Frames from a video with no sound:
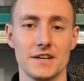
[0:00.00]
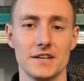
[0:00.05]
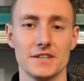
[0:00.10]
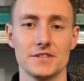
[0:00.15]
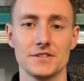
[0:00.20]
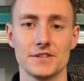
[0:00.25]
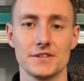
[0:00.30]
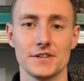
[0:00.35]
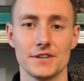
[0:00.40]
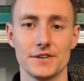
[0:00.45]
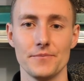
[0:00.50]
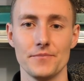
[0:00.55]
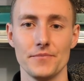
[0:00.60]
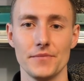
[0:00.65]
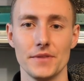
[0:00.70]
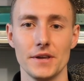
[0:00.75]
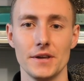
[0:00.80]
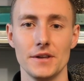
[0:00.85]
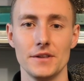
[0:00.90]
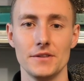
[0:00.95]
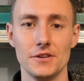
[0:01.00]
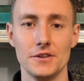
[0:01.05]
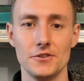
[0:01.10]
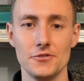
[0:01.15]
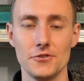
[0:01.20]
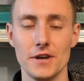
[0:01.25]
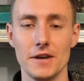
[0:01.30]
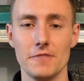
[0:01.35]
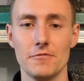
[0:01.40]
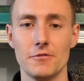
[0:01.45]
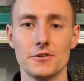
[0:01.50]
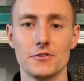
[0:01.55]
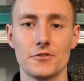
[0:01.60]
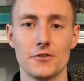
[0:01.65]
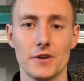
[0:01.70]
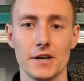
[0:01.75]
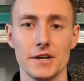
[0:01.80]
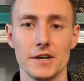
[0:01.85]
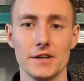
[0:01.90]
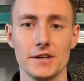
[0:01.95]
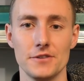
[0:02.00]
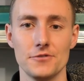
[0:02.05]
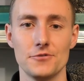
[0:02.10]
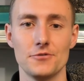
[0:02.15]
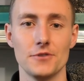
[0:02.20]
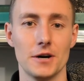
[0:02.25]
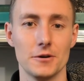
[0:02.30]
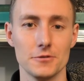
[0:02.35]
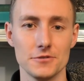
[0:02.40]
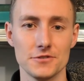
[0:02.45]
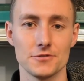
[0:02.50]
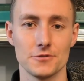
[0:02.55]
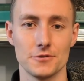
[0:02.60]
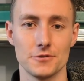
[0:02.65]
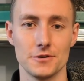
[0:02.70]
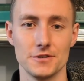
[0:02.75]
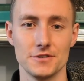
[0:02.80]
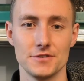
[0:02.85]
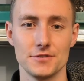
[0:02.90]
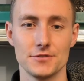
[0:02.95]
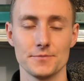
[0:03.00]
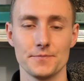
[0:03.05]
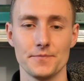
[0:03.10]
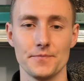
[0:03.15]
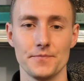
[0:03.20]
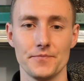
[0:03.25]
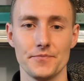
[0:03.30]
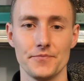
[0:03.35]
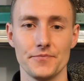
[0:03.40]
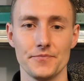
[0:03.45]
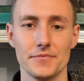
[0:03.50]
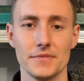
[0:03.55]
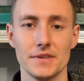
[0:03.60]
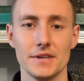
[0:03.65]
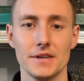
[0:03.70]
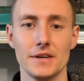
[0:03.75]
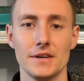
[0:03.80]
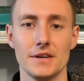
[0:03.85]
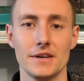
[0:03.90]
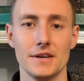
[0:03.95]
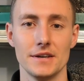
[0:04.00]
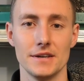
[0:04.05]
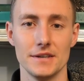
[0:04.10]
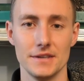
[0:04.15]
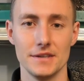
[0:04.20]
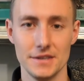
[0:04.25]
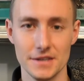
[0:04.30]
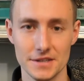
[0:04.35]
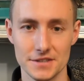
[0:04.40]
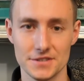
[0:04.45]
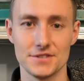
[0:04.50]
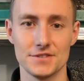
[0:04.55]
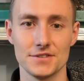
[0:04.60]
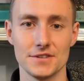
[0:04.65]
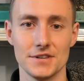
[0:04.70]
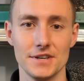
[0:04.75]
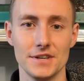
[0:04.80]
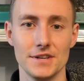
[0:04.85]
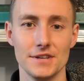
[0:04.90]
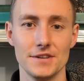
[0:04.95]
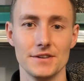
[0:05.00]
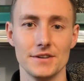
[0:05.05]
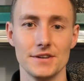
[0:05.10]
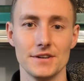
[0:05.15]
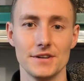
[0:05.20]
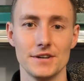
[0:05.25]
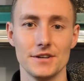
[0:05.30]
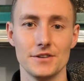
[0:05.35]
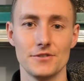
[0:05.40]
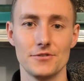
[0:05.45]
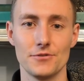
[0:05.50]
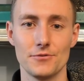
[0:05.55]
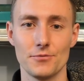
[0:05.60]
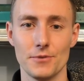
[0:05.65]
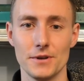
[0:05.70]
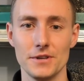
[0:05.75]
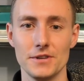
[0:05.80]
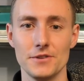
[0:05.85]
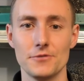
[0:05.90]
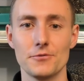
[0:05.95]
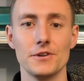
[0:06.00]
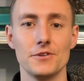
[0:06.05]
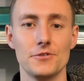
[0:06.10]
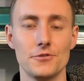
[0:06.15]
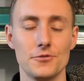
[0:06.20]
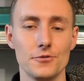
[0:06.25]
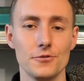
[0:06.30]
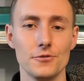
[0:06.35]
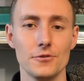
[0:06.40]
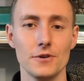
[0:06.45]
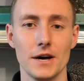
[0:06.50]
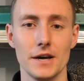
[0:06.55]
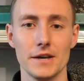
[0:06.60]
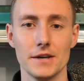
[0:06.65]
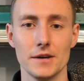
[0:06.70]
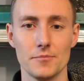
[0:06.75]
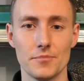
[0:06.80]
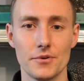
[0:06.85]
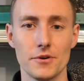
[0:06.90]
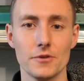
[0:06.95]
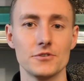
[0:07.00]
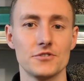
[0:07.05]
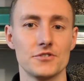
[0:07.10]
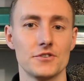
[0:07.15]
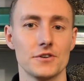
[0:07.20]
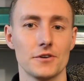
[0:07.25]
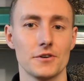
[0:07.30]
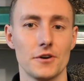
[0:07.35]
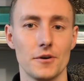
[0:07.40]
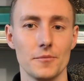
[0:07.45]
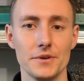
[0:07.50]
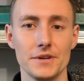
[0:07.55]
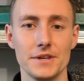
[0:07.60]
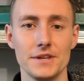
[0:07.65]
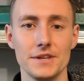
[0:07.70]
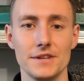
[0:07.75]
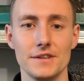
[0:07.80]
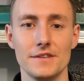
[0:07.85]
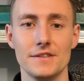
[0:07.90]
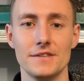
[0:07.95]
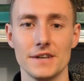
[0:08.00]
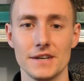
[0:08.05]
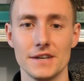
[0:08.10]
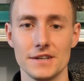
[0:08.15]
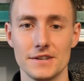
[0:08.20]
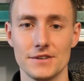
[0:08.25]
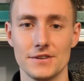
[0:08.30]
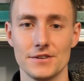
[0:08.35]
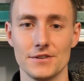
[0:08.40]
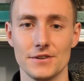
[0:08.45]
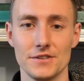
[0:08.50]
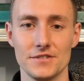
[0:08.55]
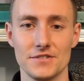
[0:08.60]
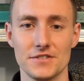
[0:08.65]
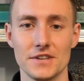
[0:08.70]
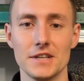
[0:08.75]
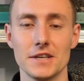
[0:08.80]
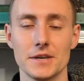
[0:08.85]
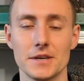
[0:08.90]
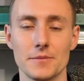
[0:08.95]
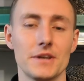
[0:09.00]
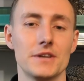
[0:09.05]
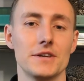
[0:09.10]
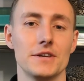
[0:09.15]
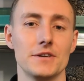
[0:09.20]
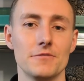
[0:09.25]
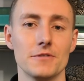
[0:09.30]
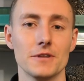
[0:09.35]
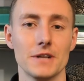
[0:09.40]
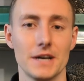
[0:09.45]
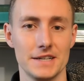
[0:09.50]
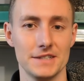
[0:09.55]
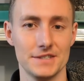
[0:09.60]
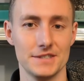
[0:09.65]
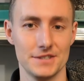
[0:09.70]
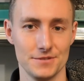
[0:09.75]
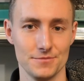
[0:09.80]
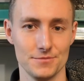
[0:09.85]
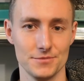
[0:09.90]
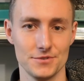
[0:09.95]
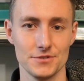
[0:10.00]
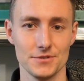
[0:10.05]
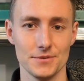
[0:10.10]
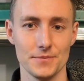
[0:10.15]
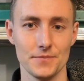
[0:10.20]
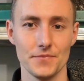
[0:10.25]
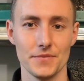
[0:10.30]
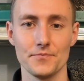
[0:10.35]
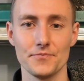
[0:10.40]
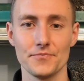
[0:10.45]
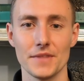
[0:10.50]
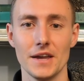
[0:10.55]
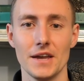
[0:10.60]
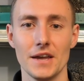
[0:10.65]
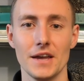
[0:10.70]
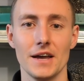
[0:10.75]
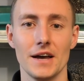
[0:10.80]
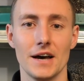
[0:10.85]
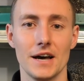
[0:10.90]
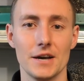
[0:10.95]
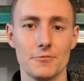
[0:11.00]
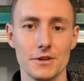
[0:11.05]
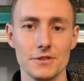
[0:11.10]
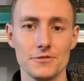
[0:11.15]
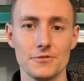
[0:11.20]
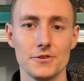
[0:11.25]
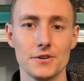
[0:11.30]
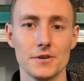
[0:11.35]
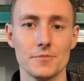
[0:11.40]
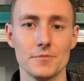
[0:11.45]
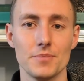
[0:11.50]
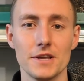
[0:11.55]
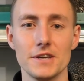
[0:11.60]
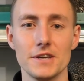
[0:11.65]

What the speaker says: is asking, did you ever try to outsource? Yes, in 2022 I approached a company that is selling medieval items. I went to their